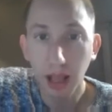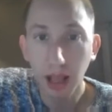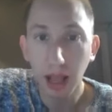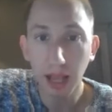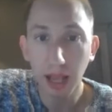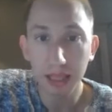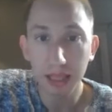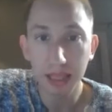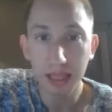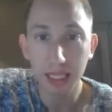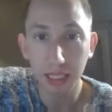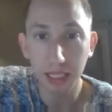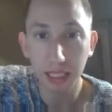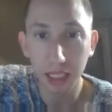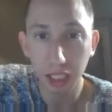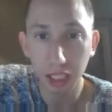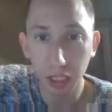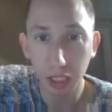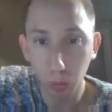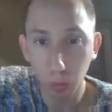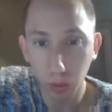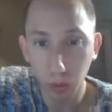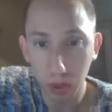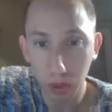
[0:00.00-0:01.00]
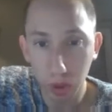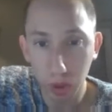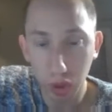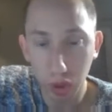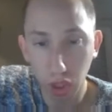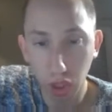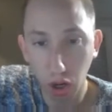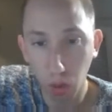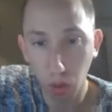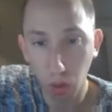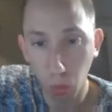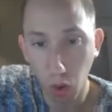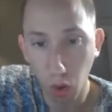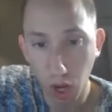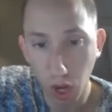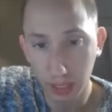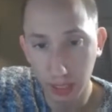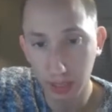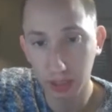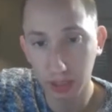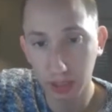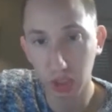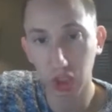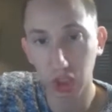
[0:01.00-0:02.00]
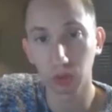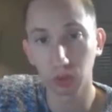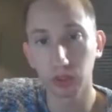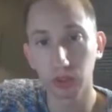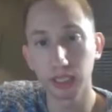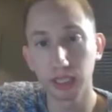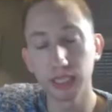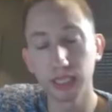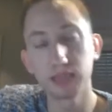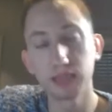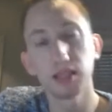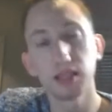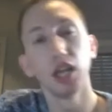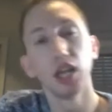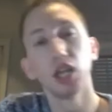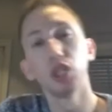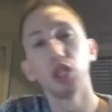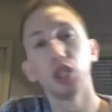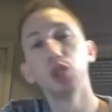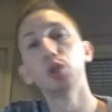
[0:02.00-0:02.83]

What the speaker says: I think here, when you start walking the streets, you'll